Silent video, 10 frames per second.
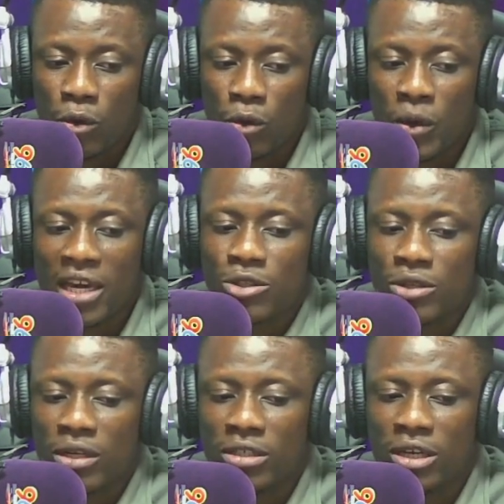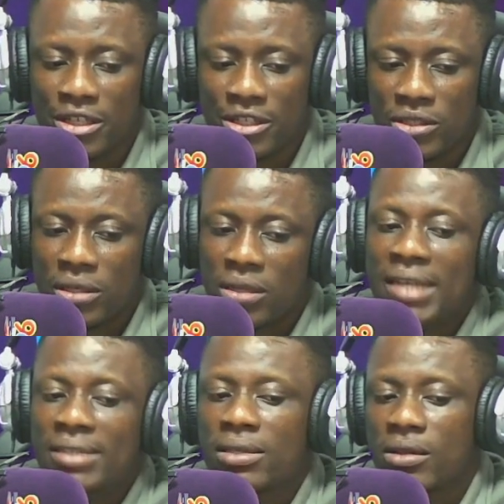We also acknowledged
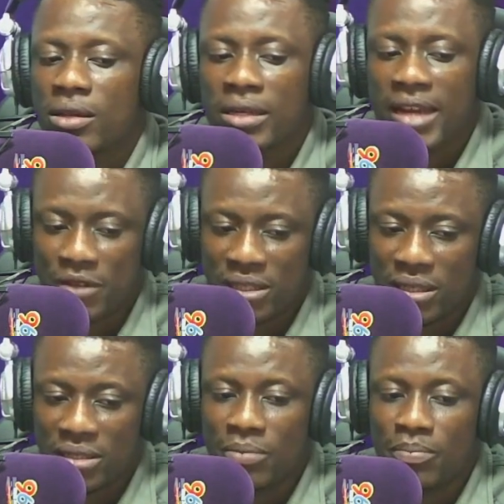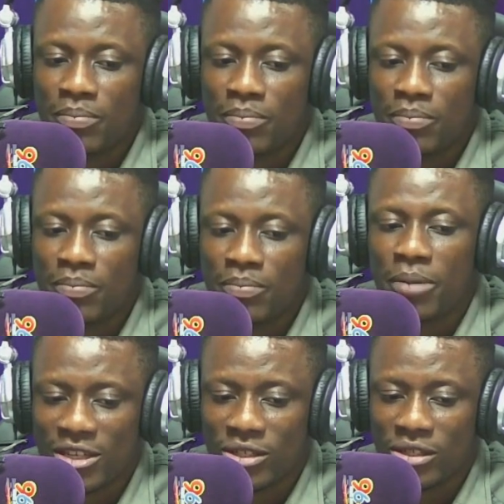that the deficit in public
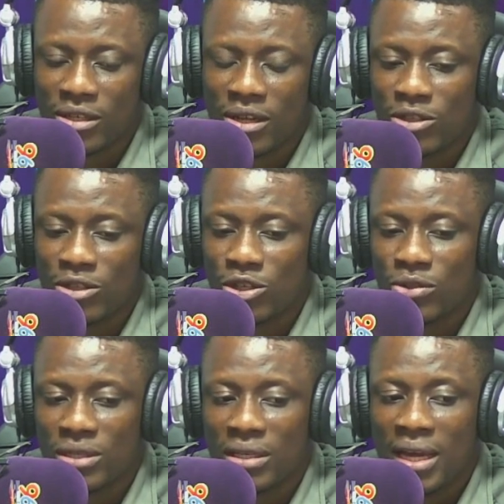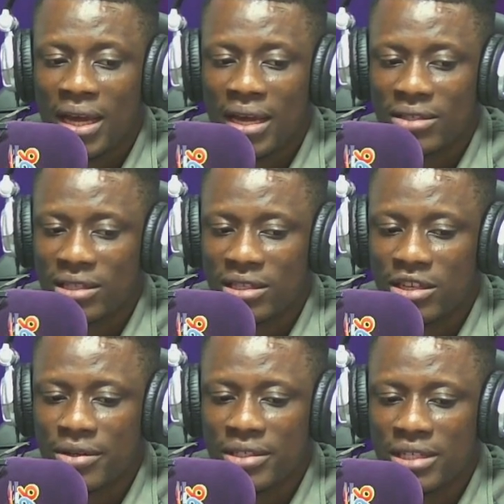transportation constituted a
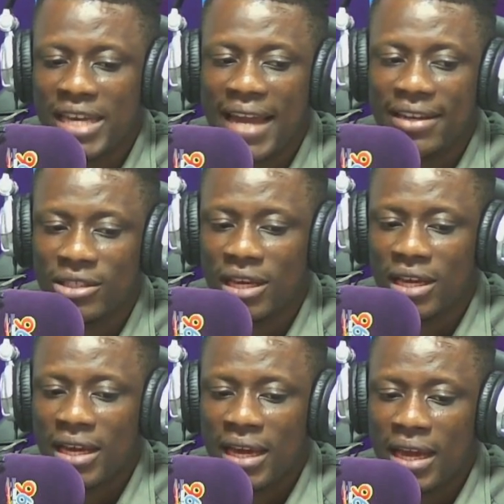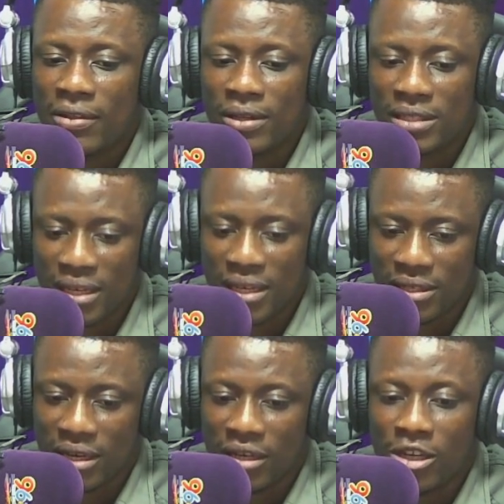security challenge in the
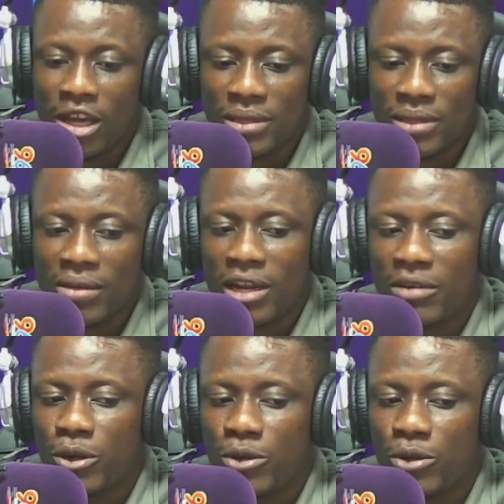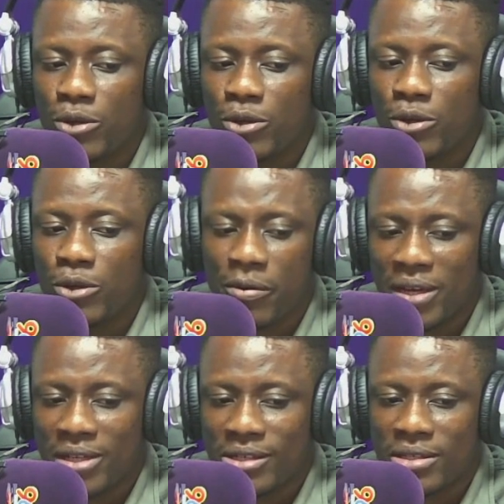city, noting that most of the
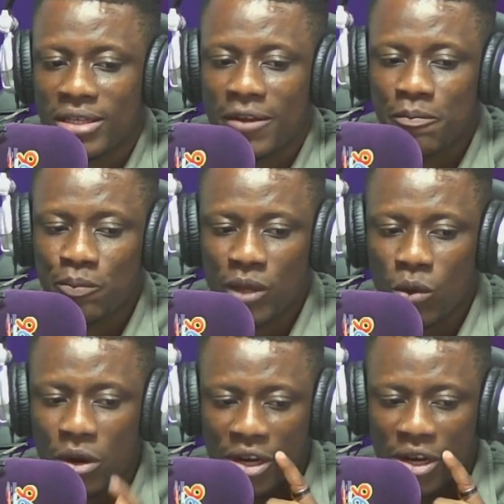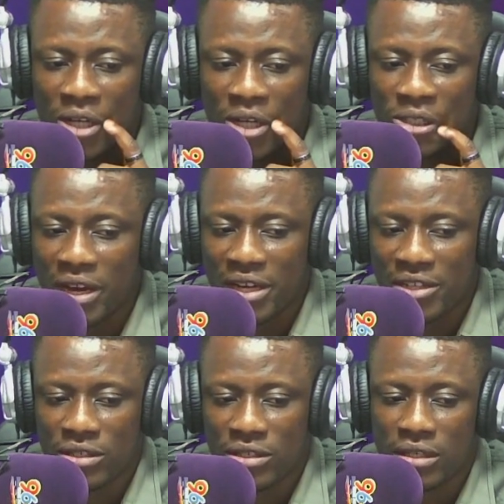operators were not
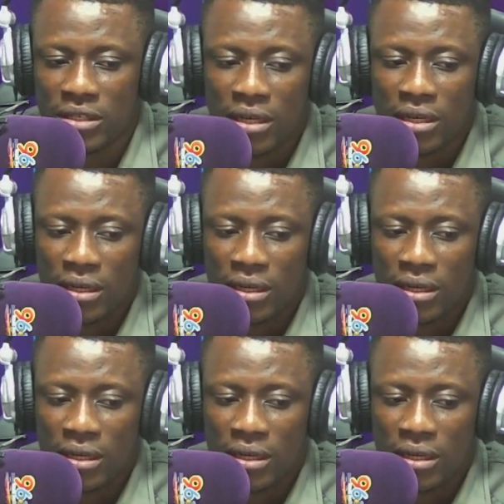registered.